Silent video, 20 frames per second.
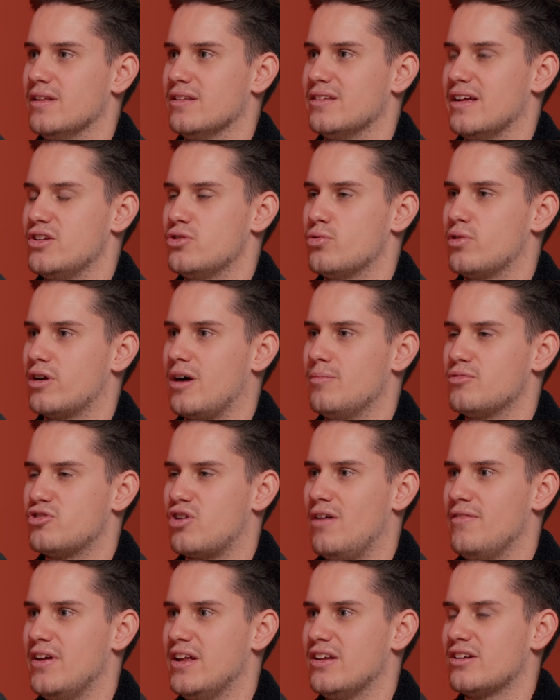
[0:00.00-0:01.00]
and say, "Do you want to come
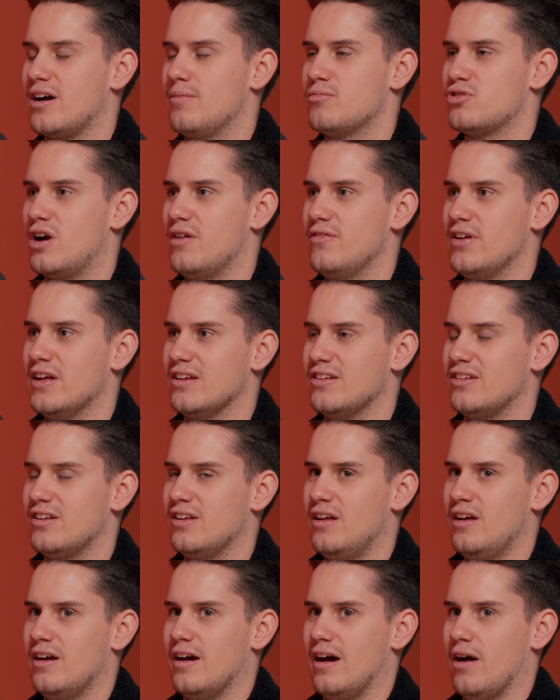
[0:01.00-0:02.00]
try this? Come try this."
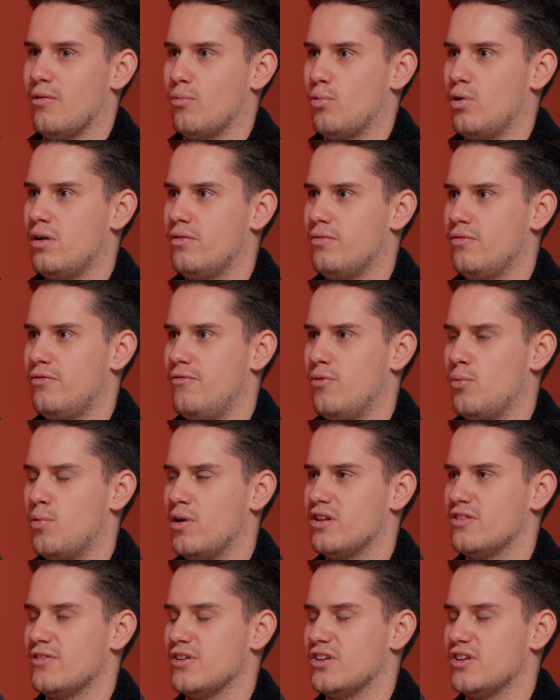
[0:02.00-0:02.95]
And one of the ones